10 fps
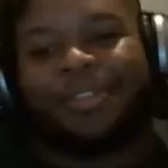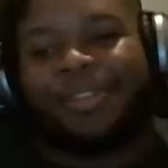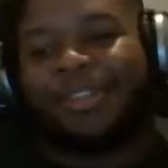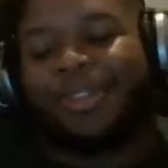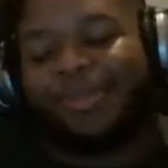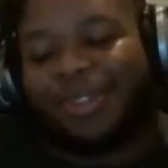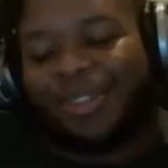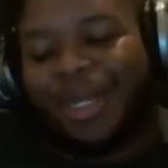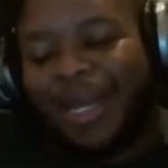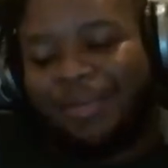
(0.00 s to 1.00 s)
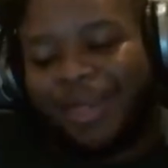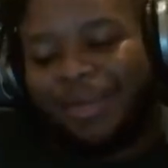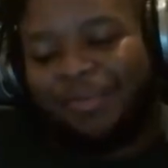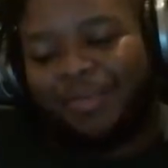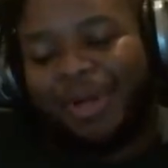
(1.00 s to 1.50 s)
a single person, I'm
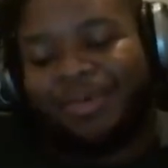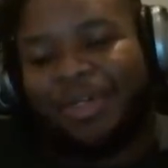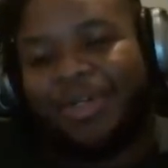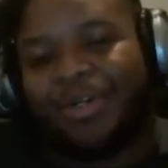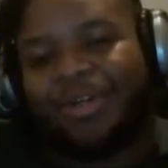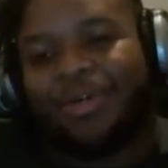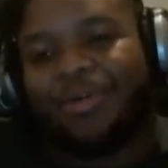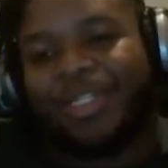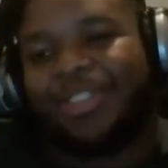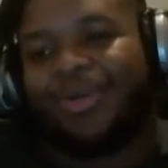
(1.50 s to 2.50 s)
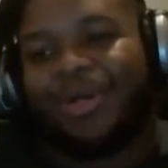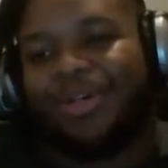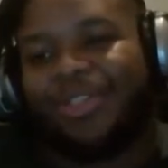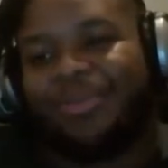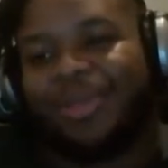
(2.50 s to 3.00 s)
not probably going to go to a restaurant
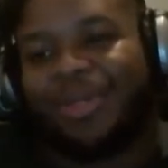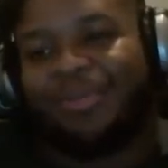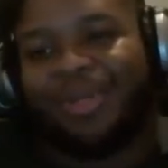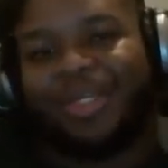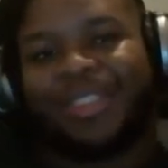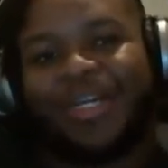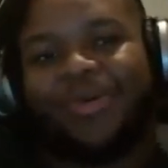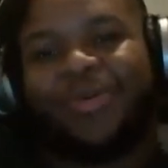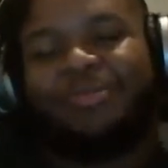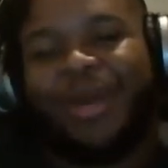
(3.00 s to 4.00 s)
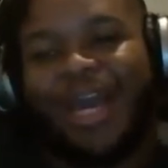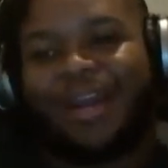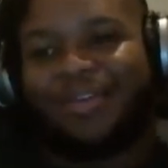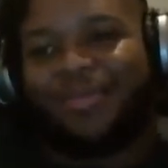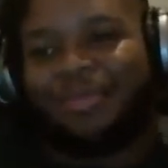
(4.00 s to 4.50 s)
or something because I know they're
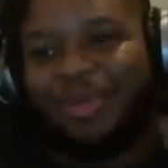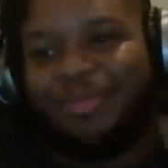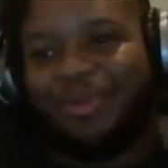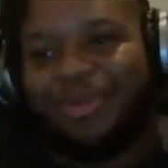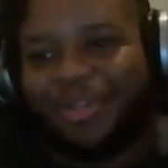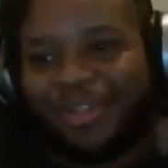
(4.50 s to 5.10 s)
packed with people